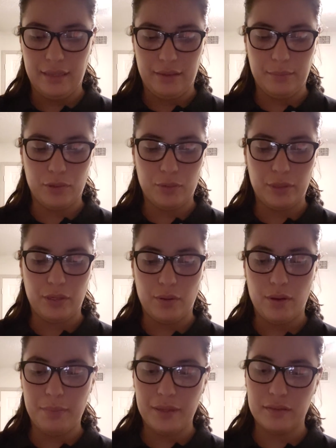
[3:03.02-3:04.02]
The more we
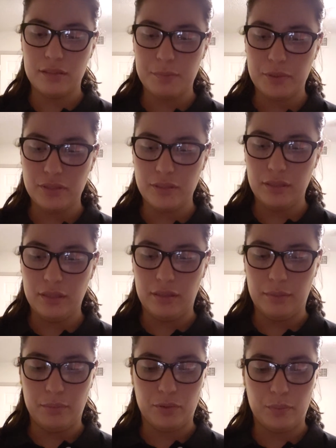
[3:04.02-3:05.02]
know about this person,
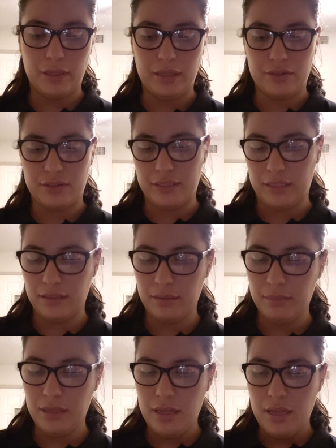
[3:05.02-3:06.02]
the more we understand
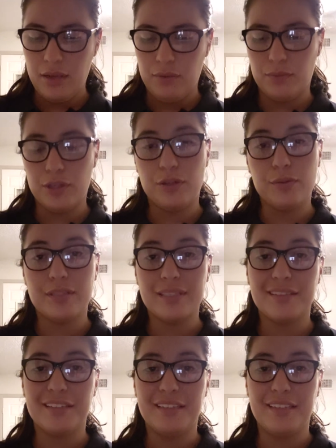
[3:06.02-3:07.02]
them,
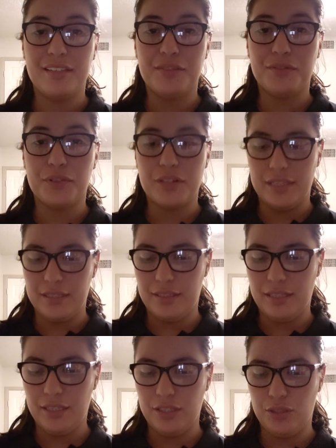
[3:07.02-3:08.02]
reducing the need for
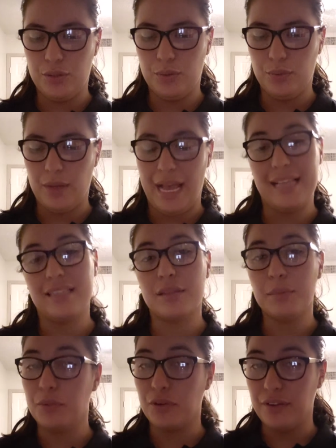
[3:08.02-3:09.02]
us to
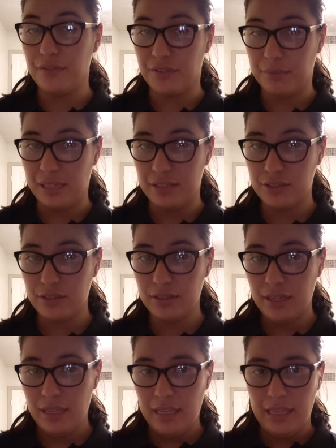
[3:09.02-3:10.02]
ask more information,
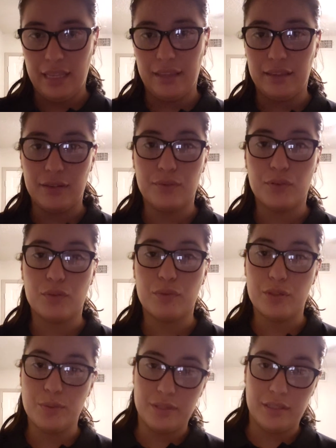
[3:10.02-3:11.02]
and therefore
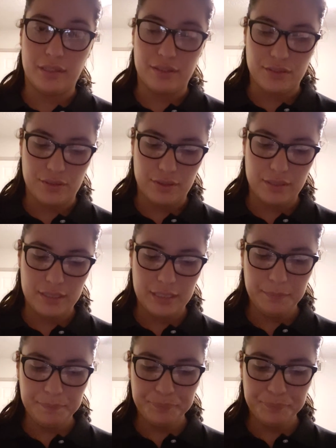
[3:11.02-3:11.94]
reducing uncertainty.